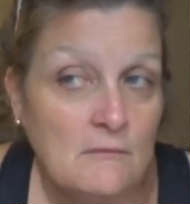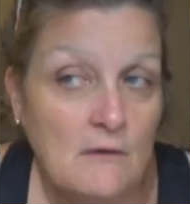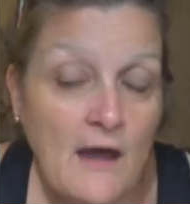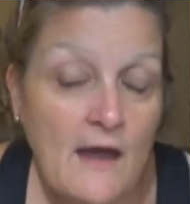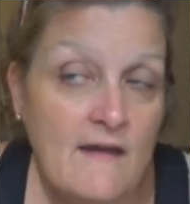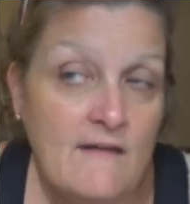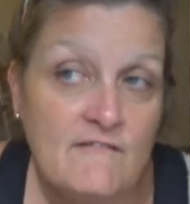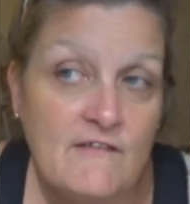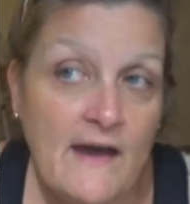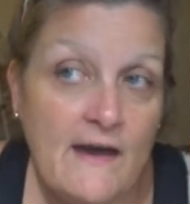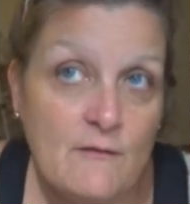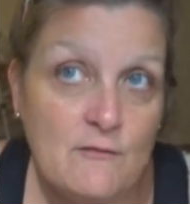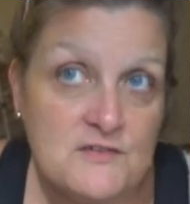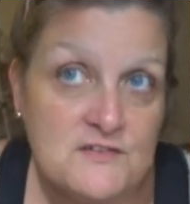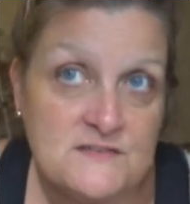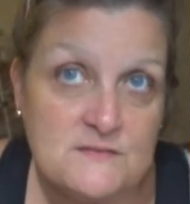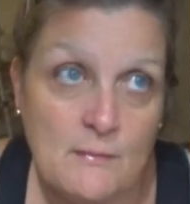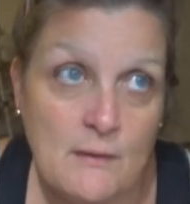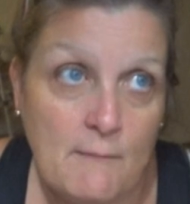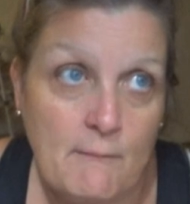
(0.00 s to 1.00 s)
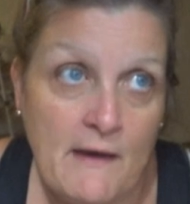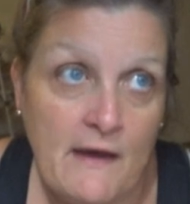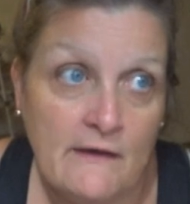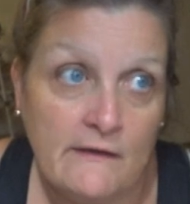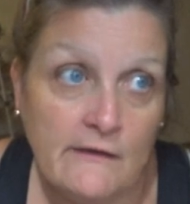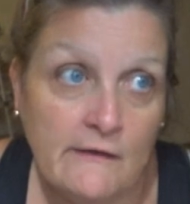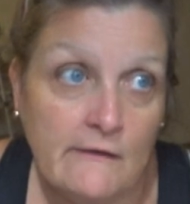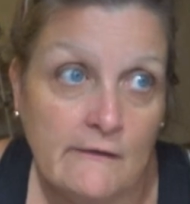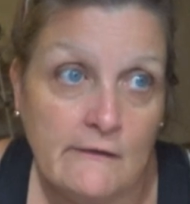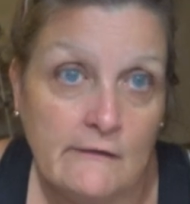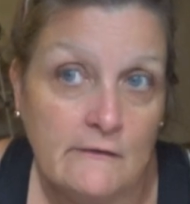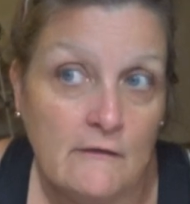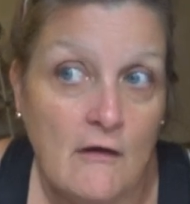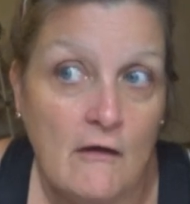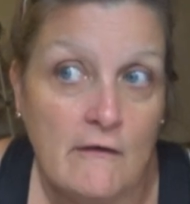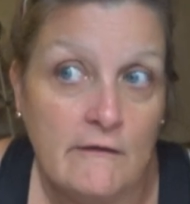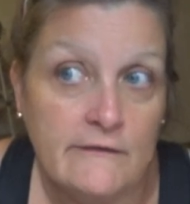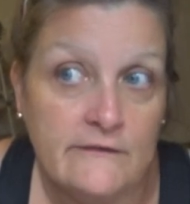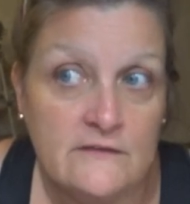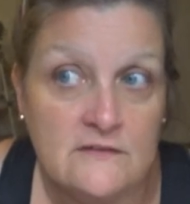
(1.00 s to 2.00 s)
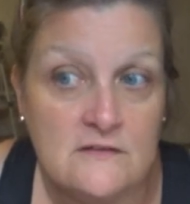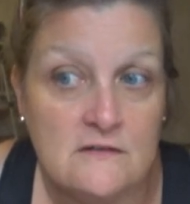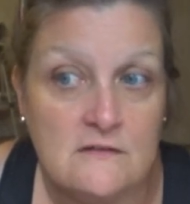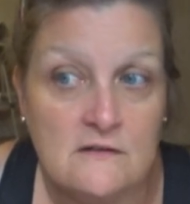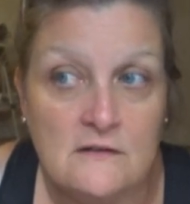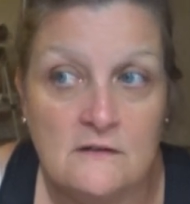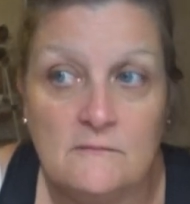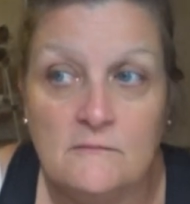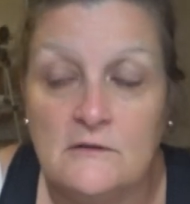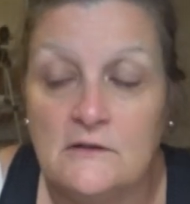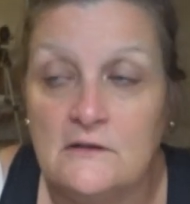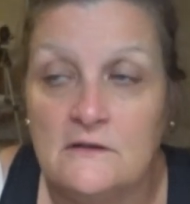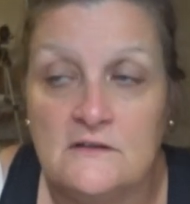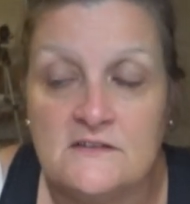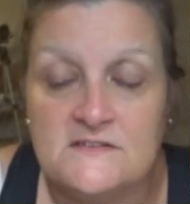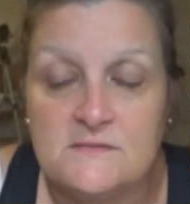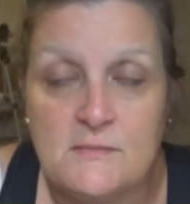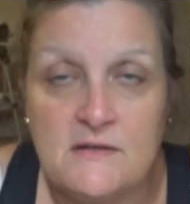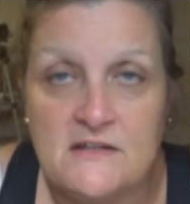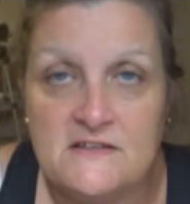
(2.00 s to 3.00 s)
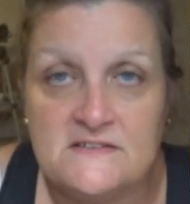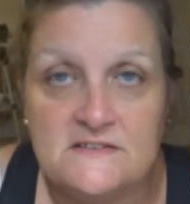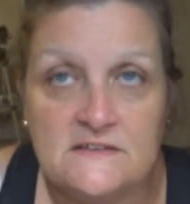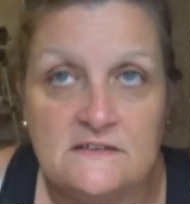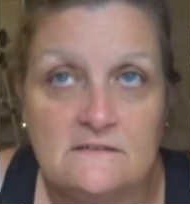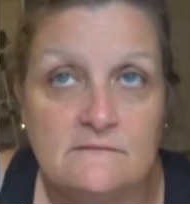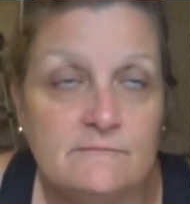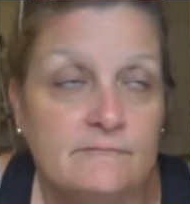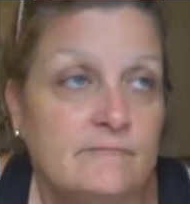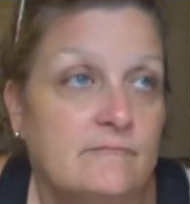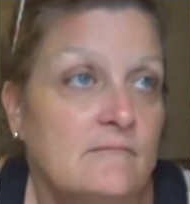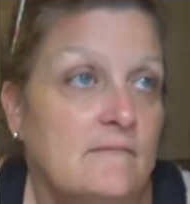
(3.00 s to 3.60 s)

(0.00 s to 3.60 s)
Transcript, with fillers: I have owls in my backyard all the time. It's amazing.